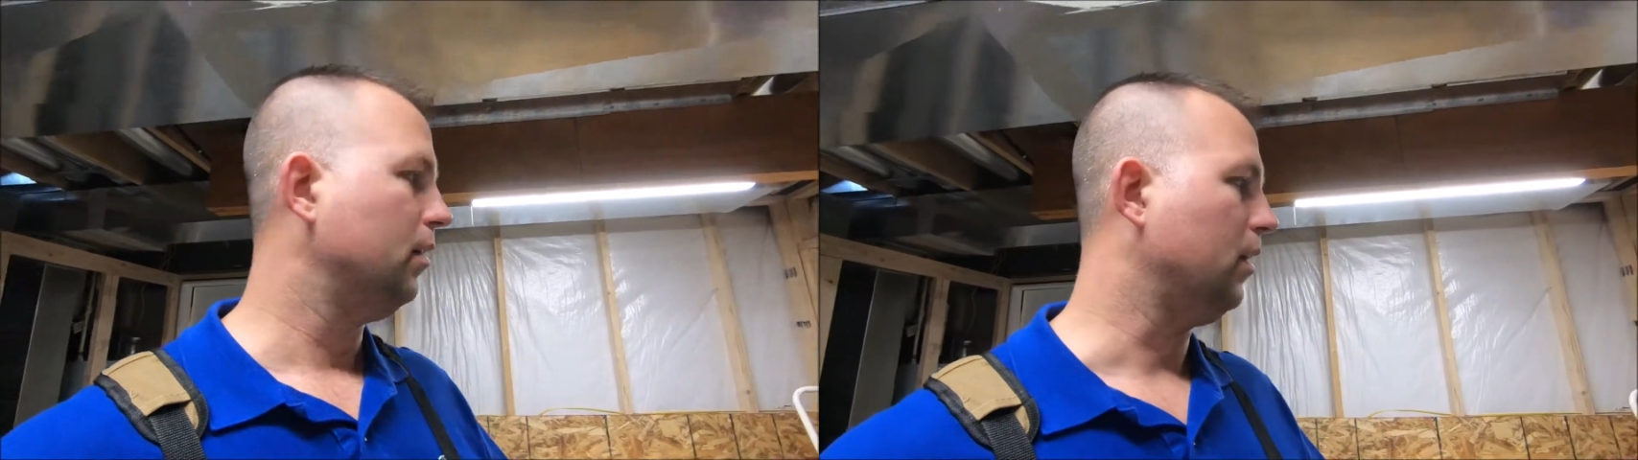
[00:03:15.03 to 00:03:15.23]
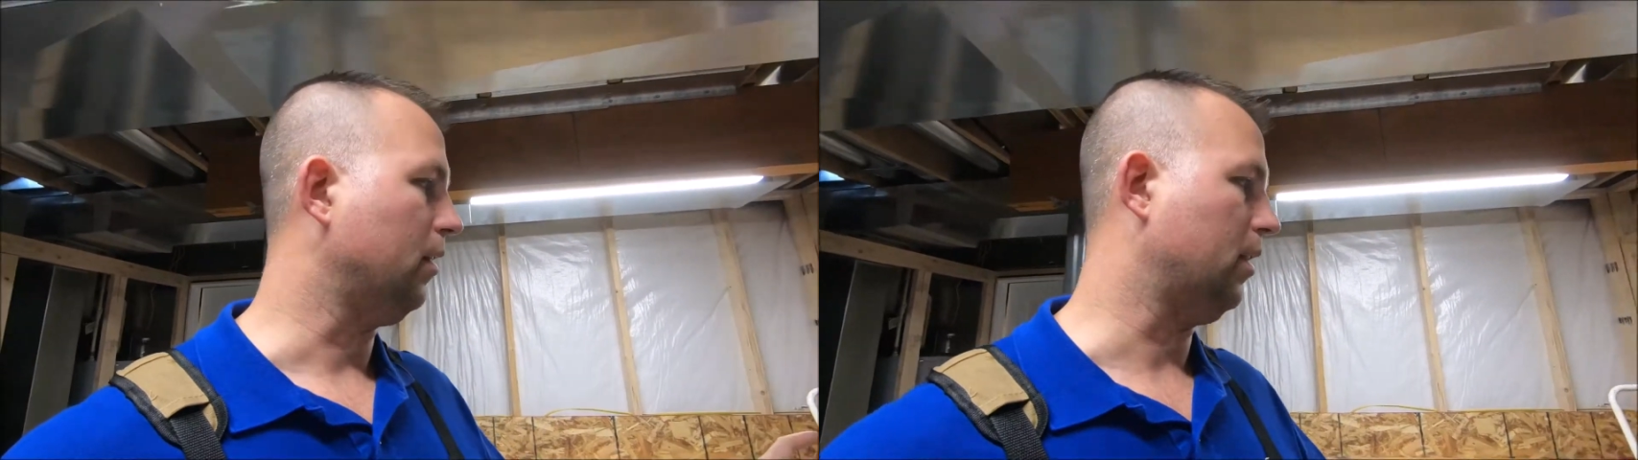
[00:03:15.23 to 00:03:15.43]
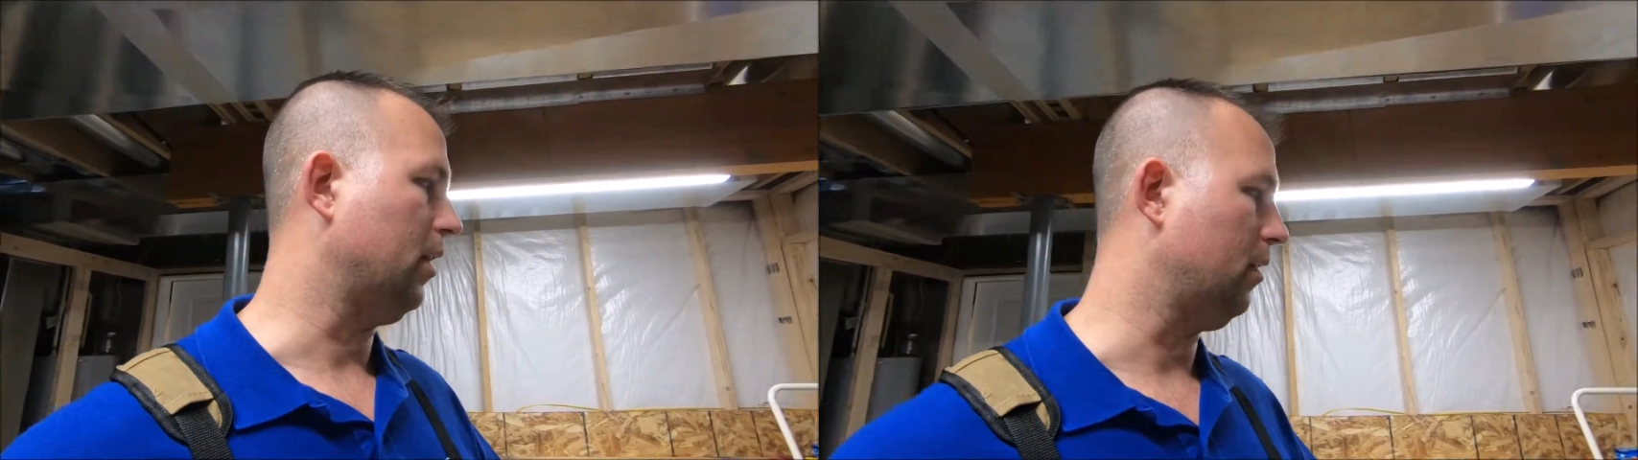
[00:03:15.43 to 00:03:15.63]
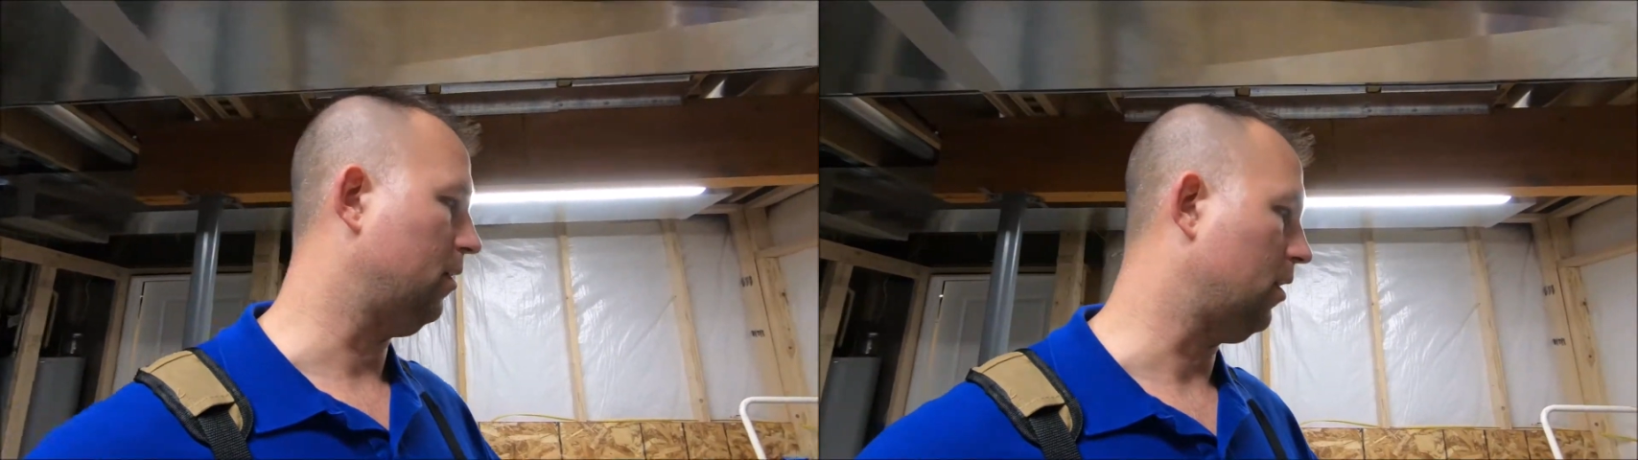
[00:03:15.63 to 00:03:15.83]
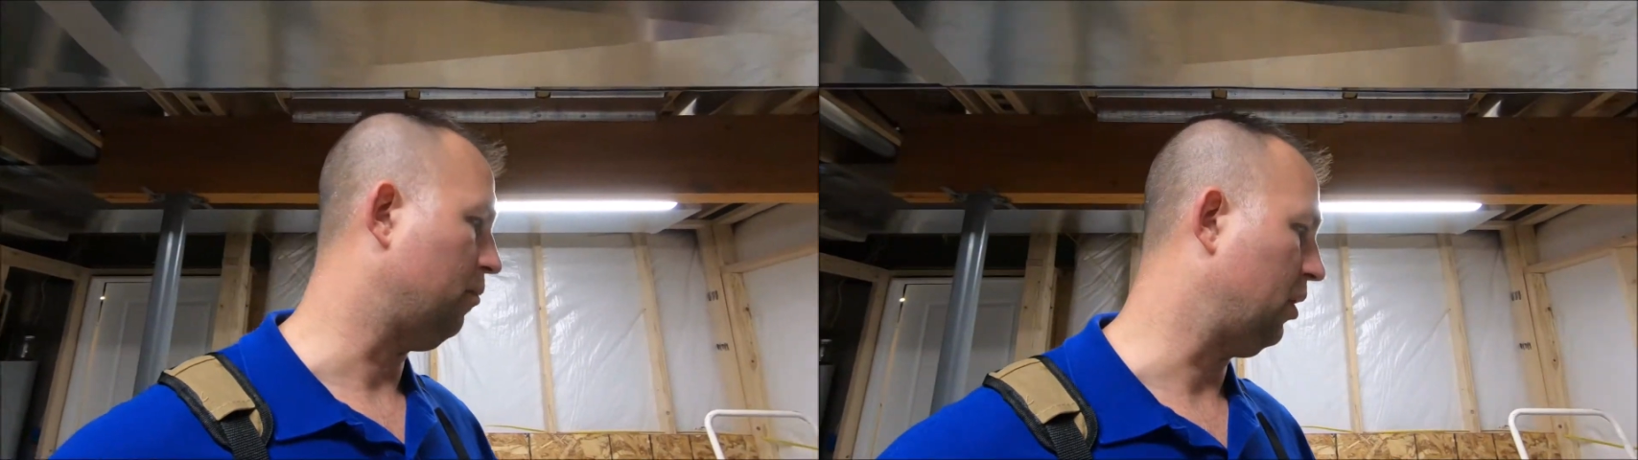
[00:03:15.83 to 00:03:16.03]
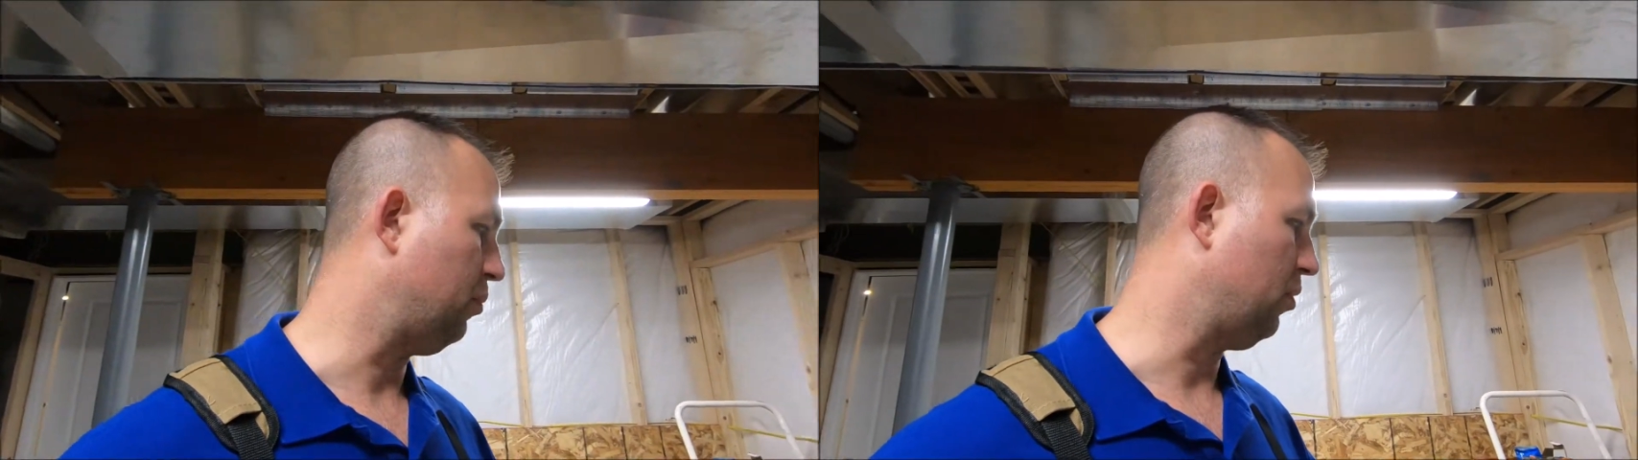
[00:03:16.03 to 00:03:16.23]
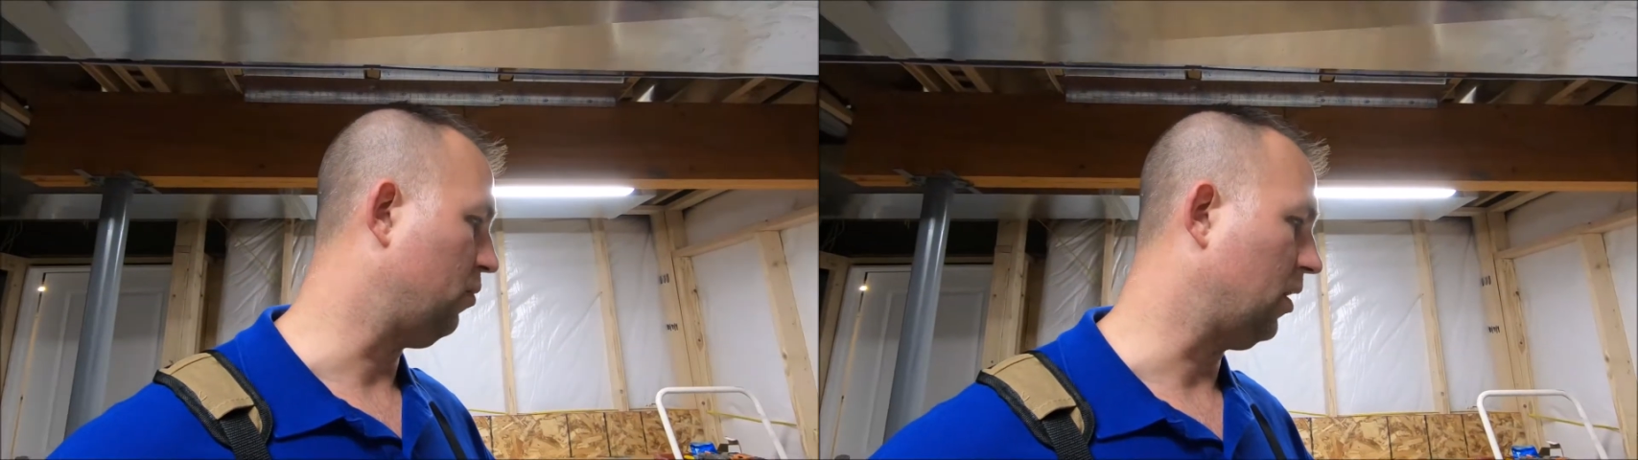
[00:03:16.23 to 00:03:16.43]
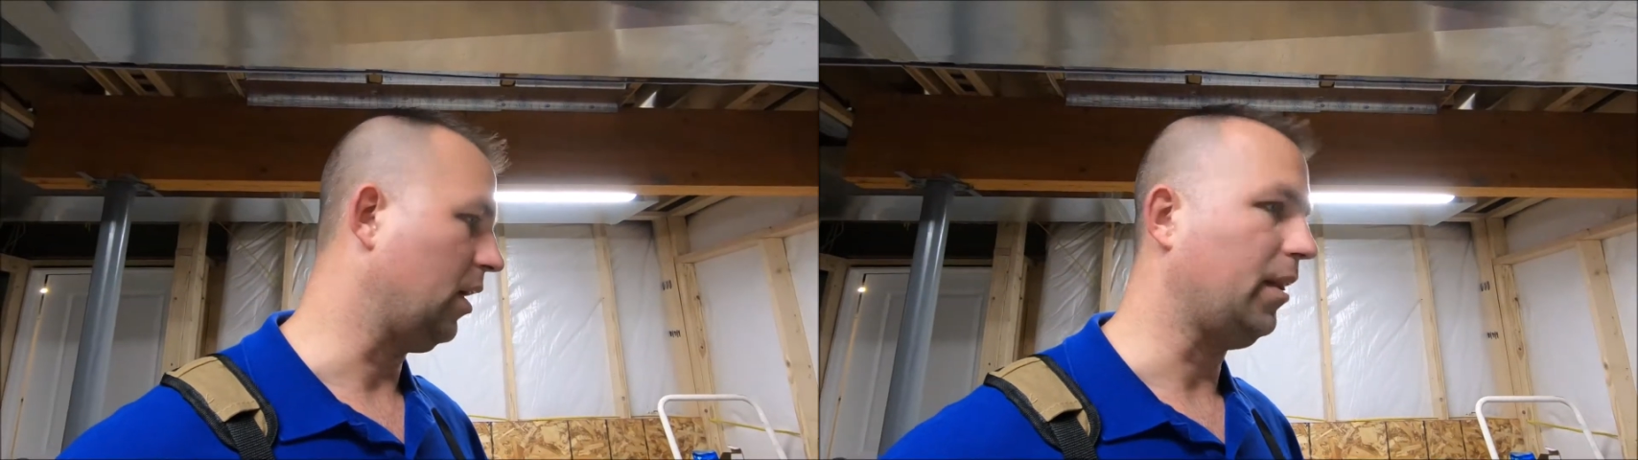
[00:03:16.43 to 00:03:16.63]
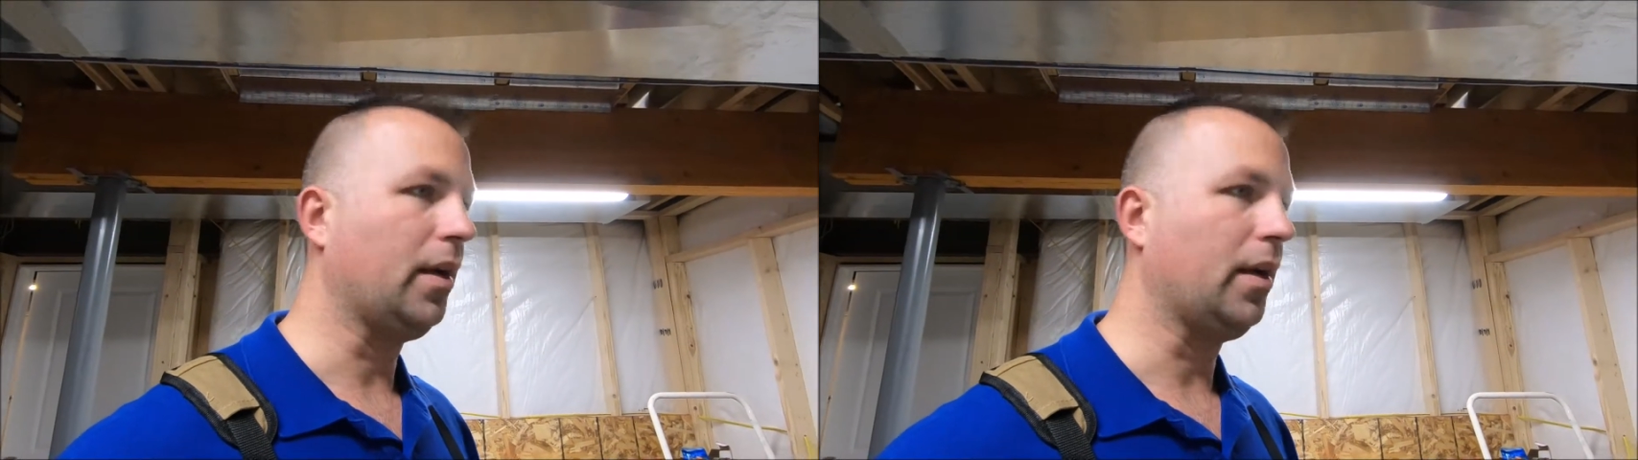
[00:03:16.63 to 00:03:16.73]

and then I'm going to put 1 on